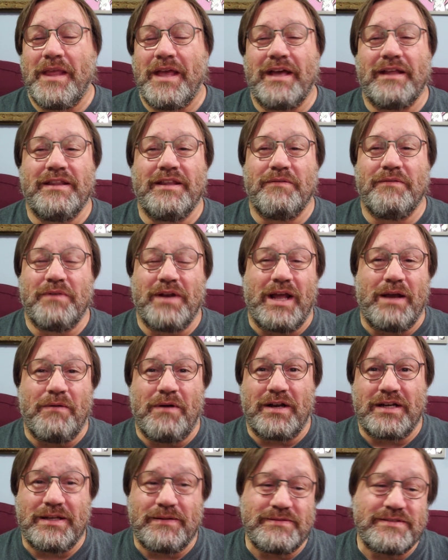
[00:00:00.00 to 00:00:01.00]
And then when I
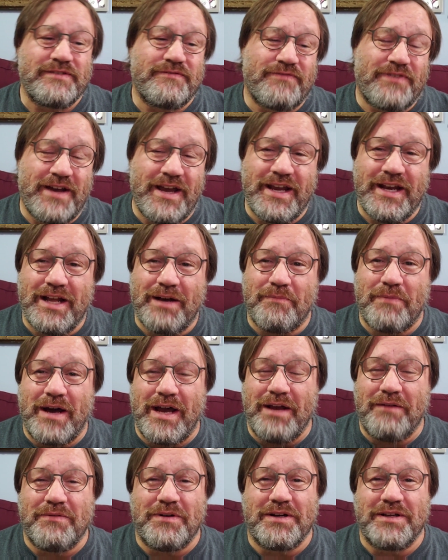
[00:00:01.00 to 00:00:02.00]
walked up, I said, fine, I'll
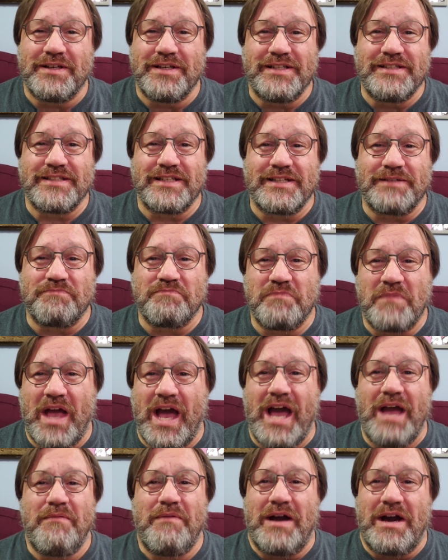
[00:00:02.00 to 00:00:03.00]
buy one. He's like,
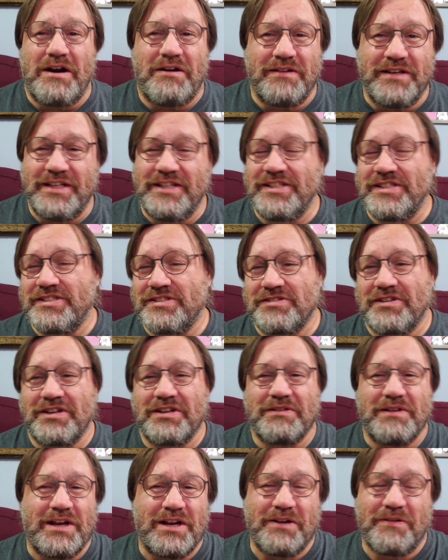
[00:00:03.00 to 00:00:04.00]
I'm out. And he just
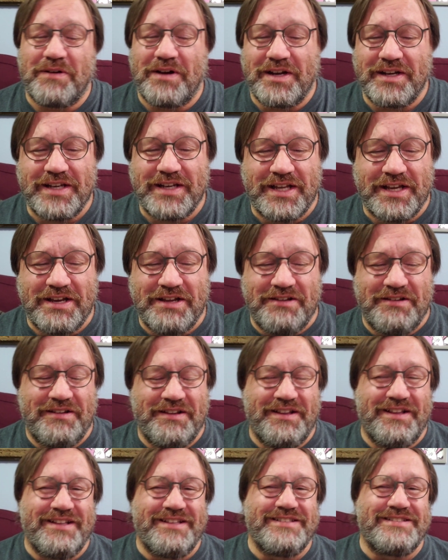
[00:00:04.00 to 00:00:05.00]
turned around and walked out.
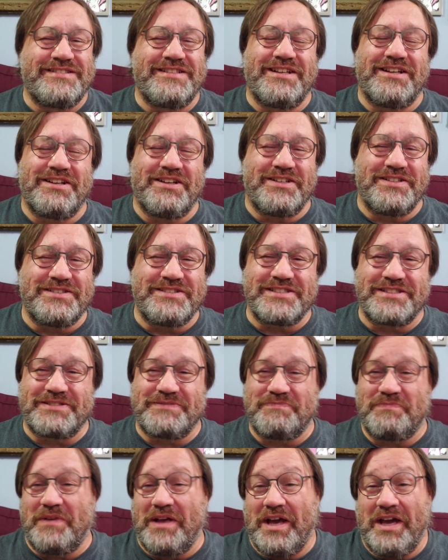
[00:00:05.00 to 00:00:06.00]
So it's
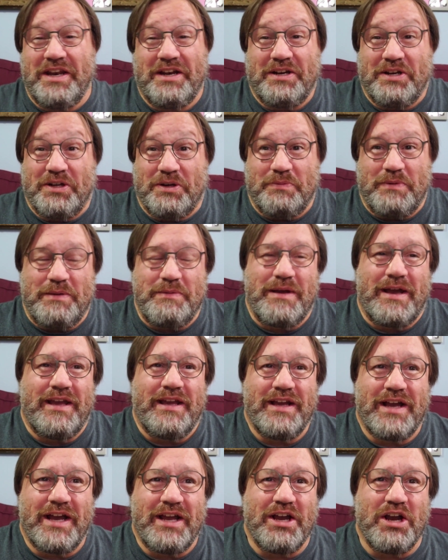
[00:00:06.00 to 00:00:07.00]
just, I don't know, maybe
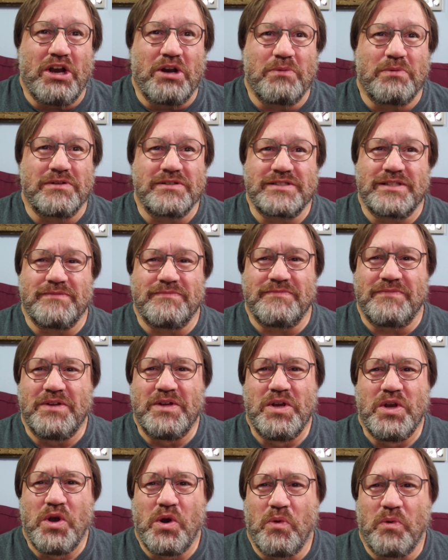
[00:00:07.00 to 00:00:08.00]
I harbor some
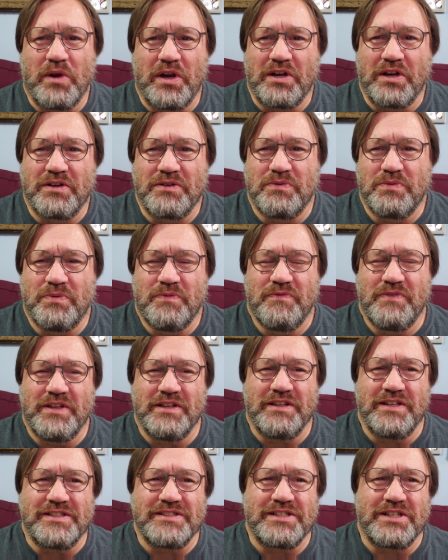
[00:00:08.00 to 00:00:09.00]
weird
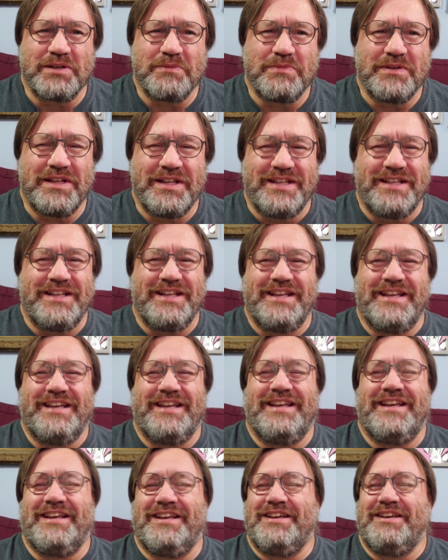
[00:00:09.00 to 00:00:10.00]
feelings there, but
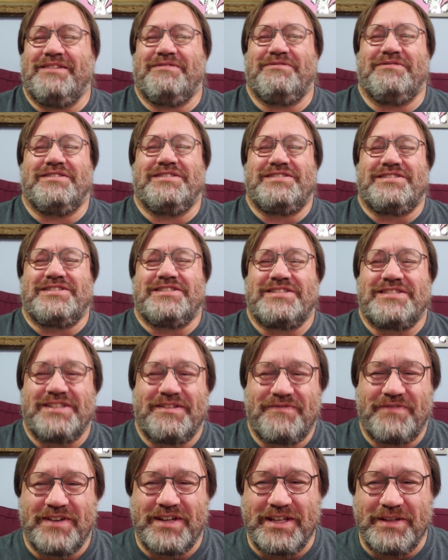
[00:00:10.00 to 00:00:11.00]
it was just a
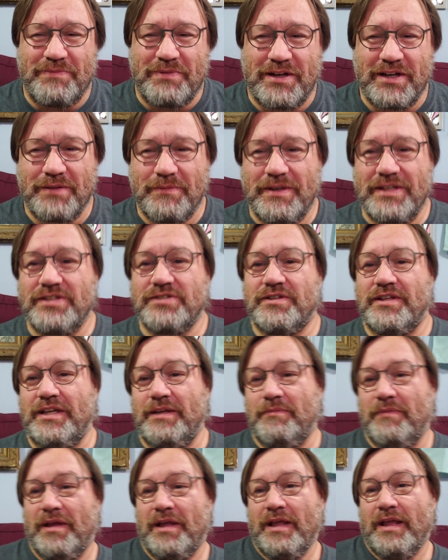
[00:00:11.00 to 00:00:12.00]
funny part of my dream.